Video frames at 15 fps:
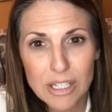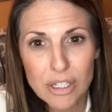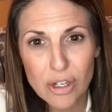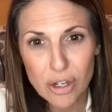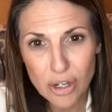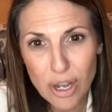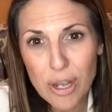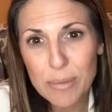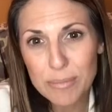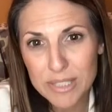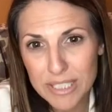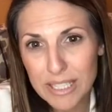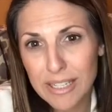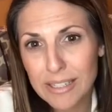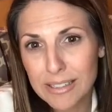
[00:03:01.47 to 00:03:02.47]
comes
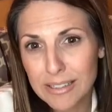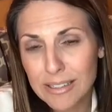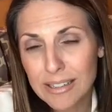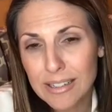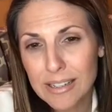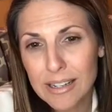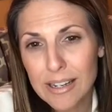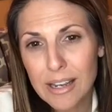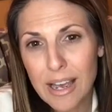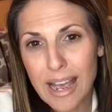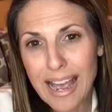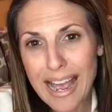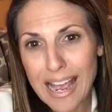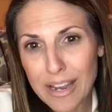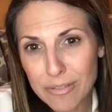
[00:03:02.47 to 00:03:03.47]
in
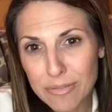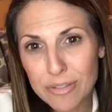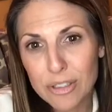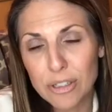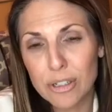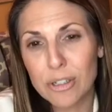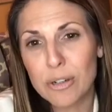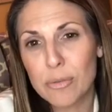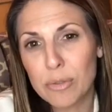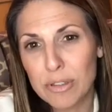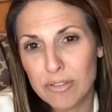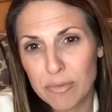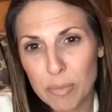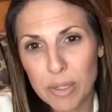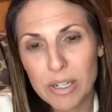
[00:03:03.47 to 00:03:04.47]
after
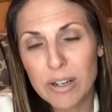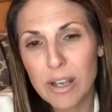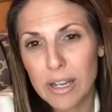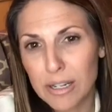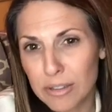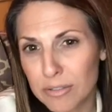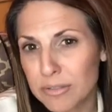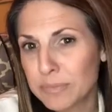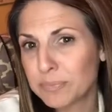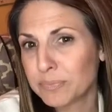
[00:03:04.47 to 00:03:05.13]
we've been kind of